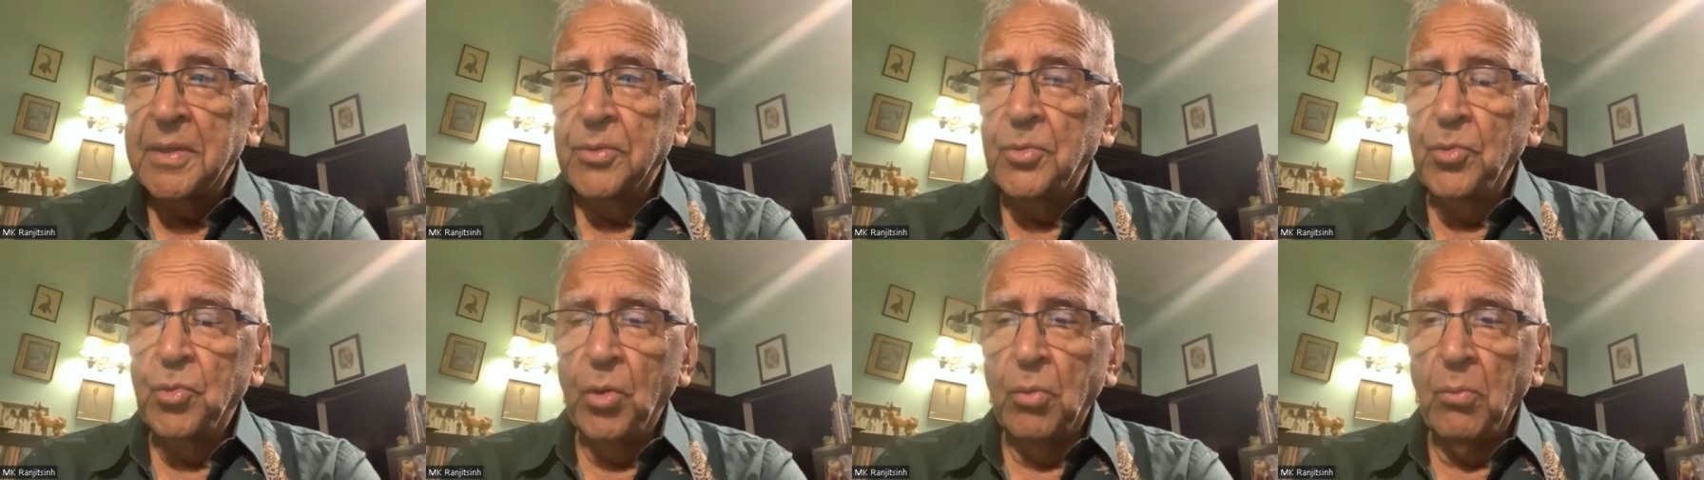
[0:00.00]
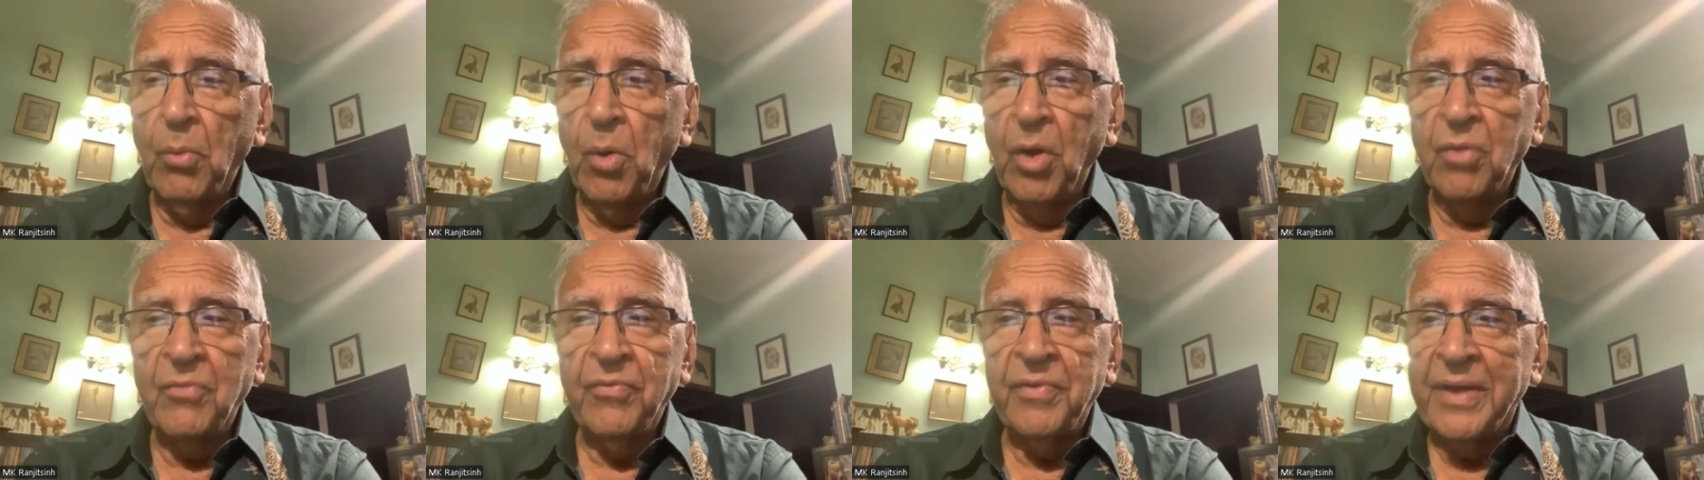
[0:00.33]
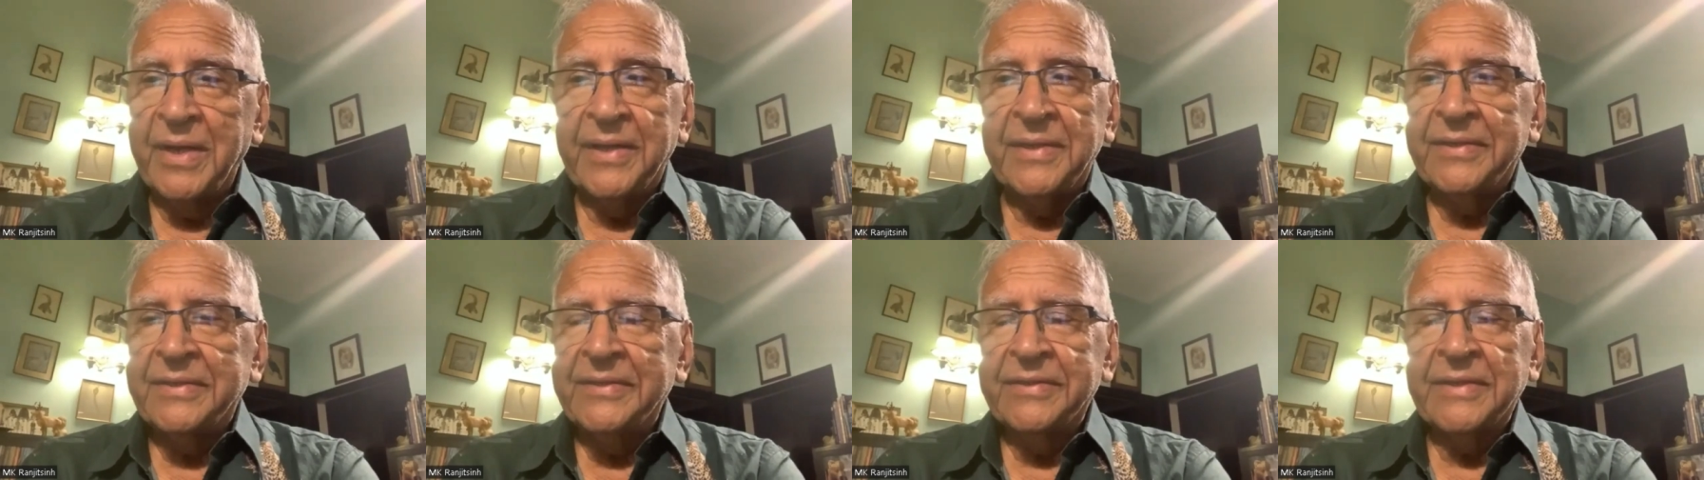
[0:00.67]
no more
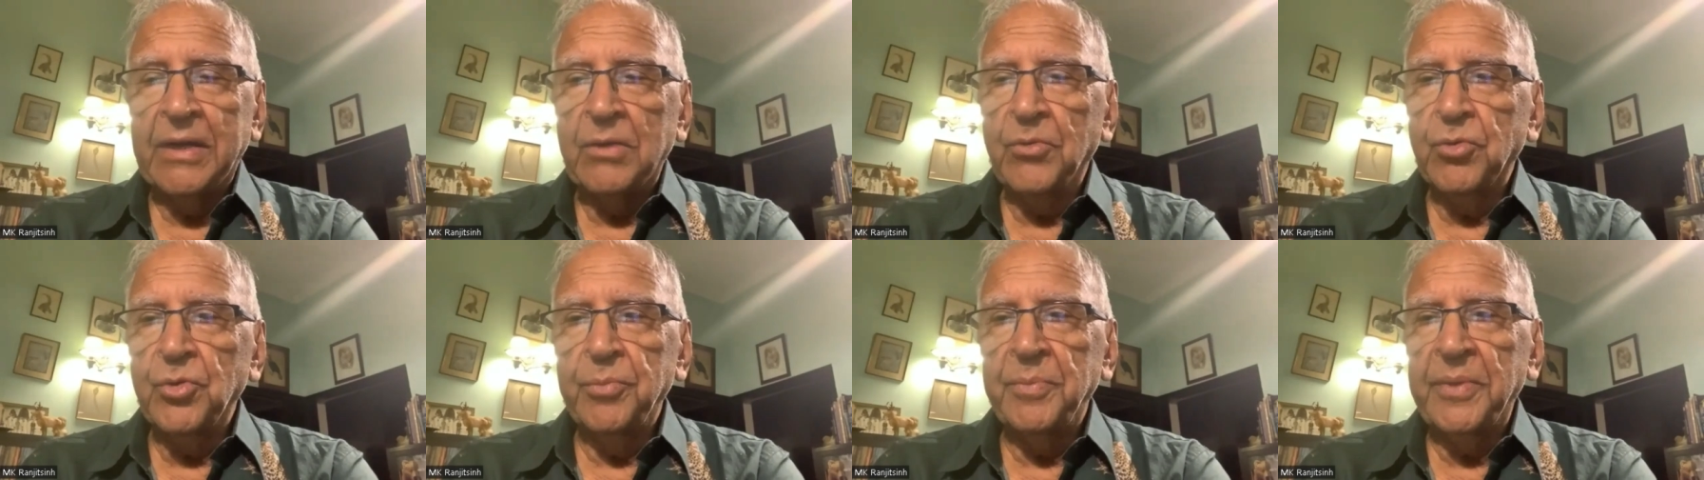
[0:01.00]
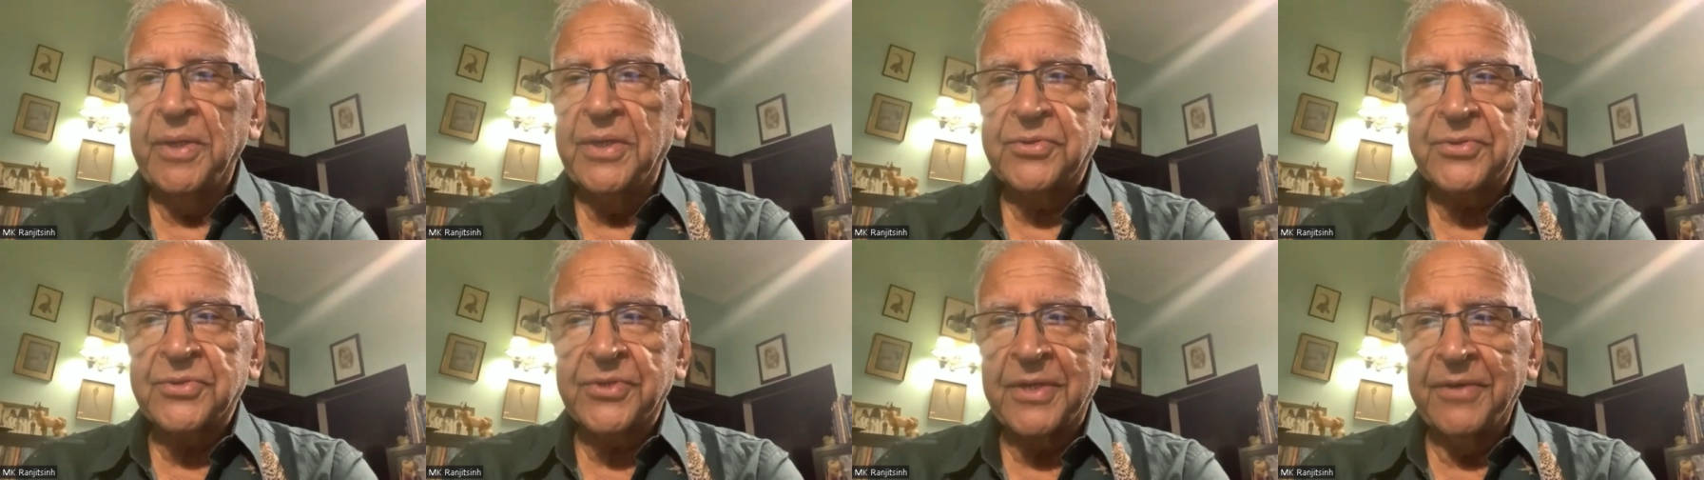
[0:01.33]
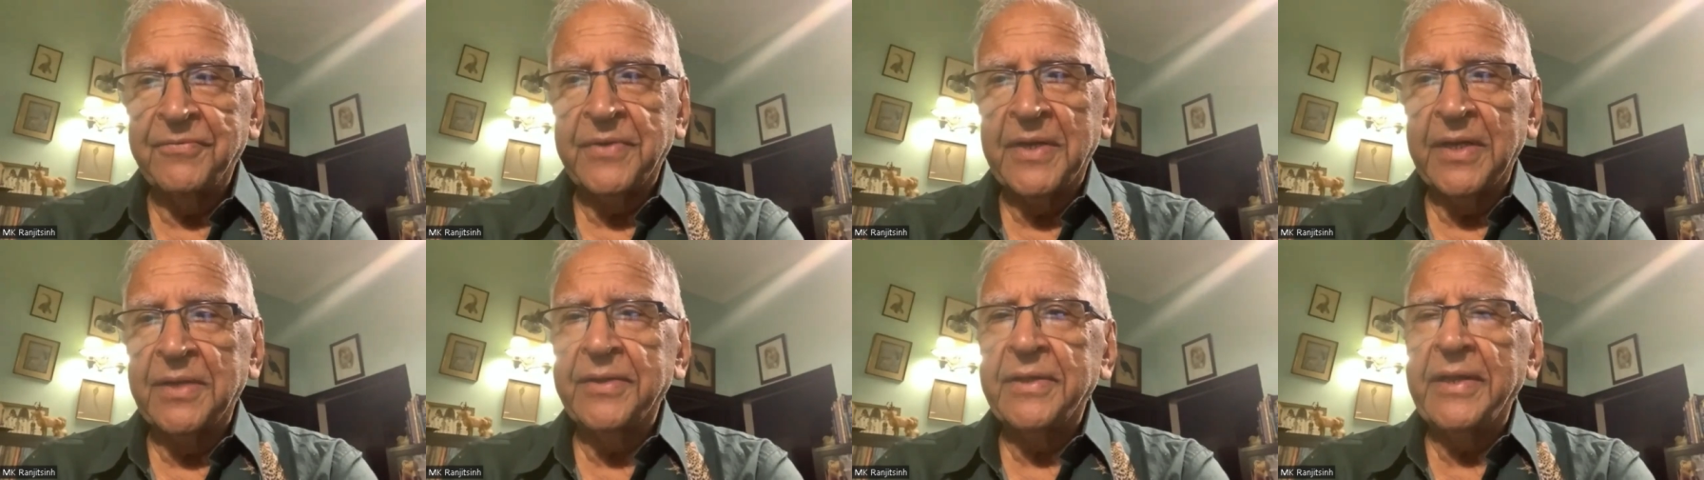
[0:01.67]
villages are going to be
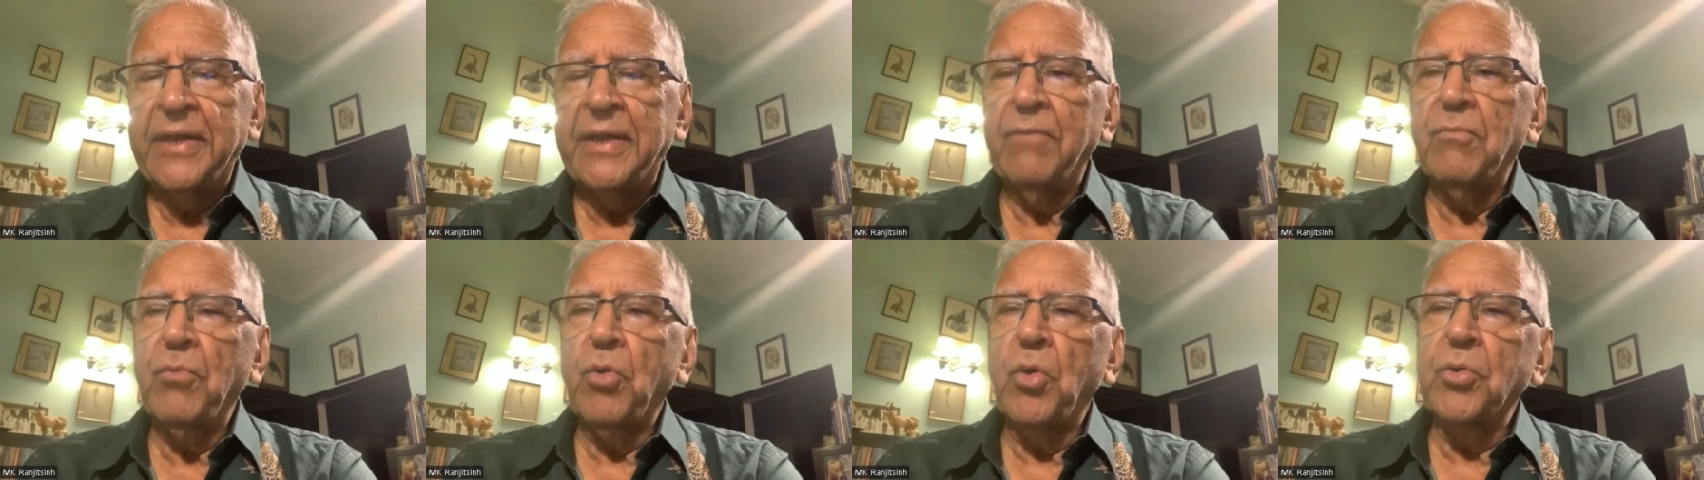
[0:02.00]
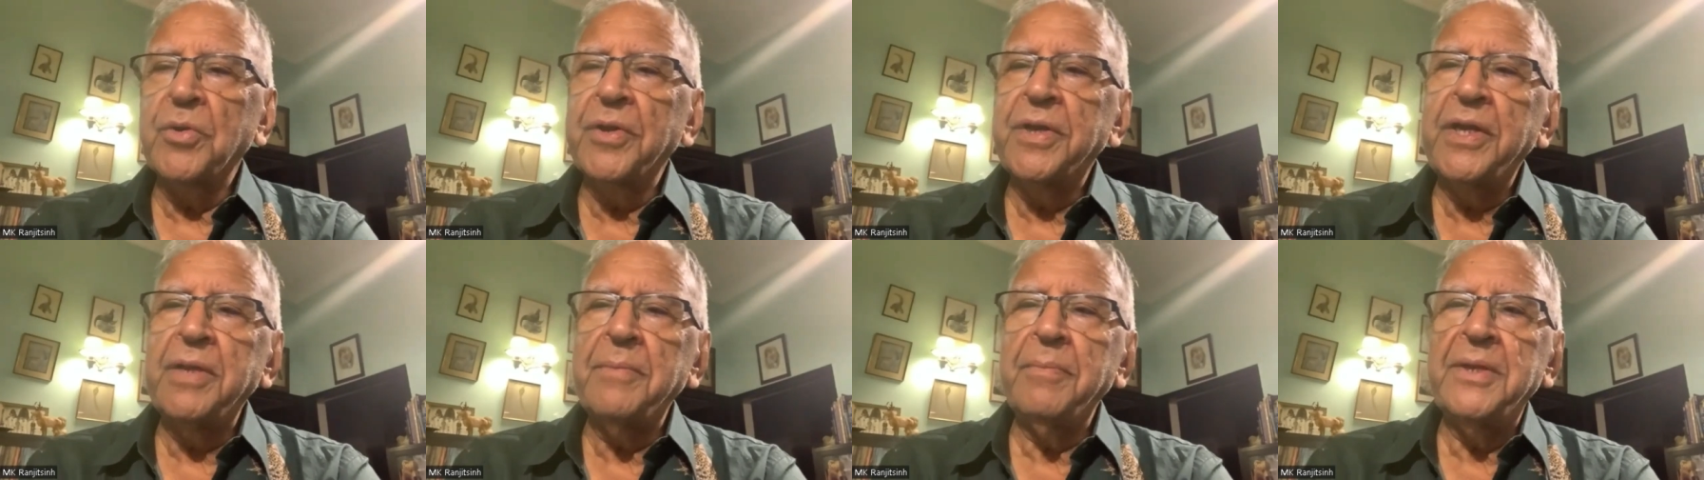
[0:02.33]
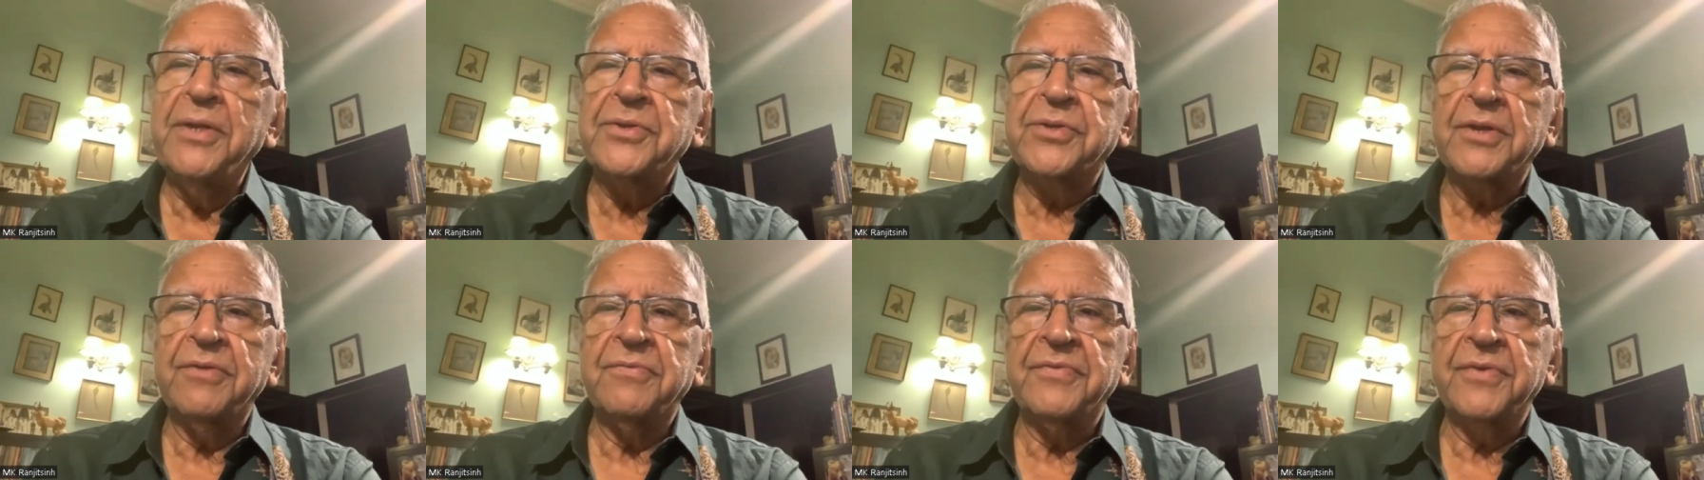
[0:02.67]
shifted. They have already
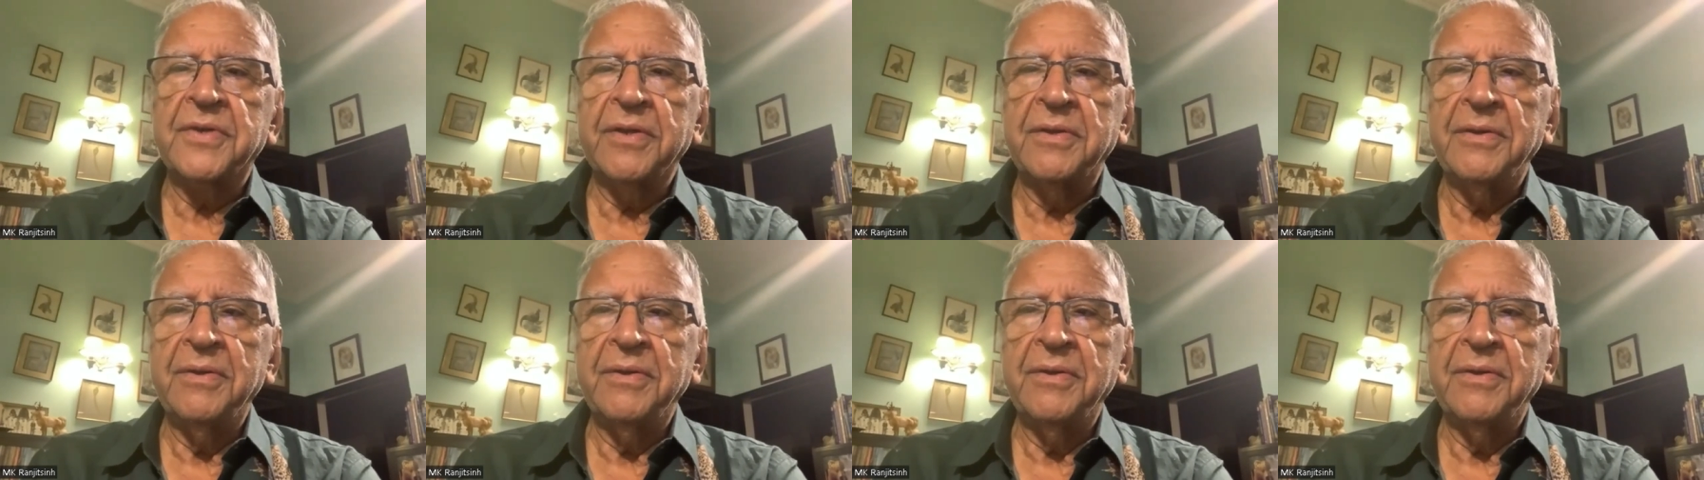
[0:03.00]
been shifted.